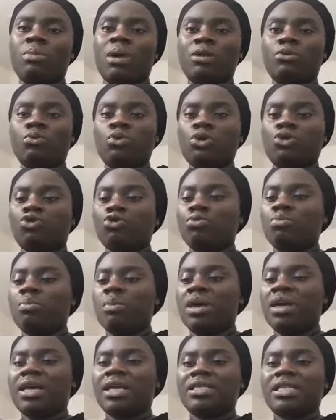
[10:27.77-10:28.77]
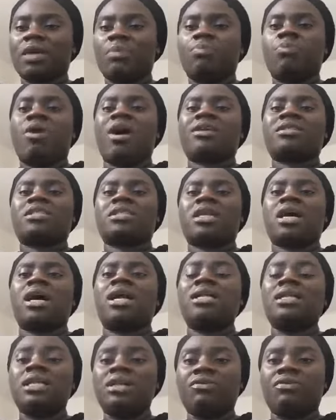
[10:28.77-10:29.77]
but we should make it a
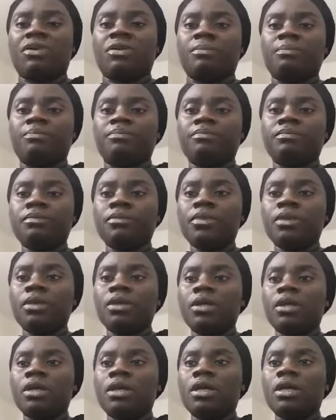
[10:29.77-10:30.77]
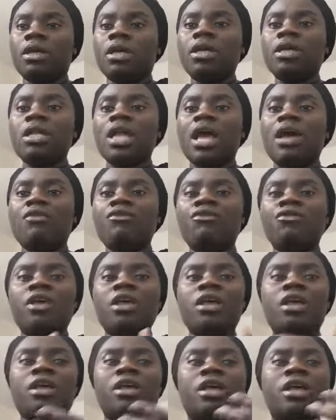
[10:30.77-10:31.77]
practical living. In
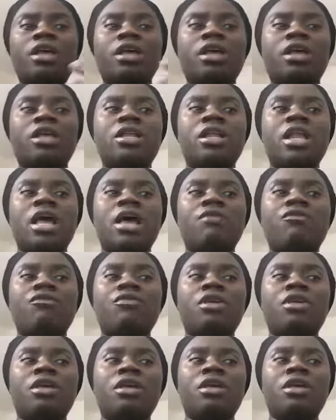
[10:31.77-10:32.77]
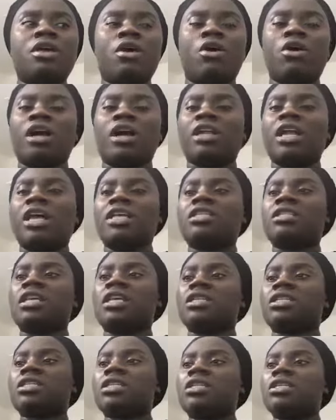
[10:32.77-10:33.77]
every
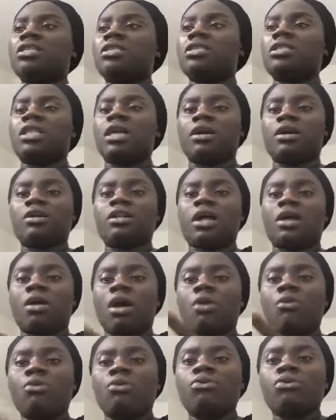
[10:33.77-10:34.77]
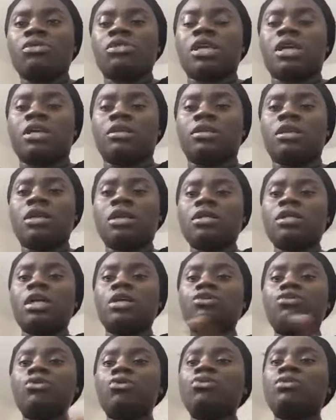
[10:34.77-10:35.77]
organization, there are rules and
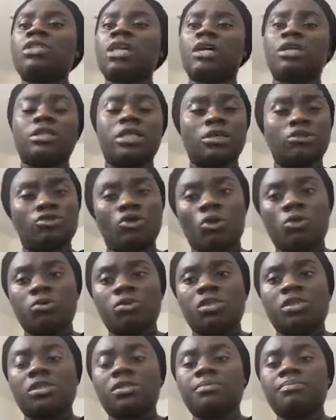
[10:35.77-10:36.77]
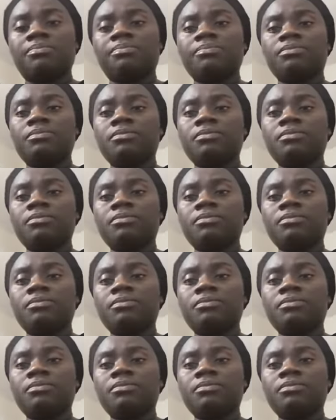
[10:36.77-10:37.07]
the do's and the don'ts.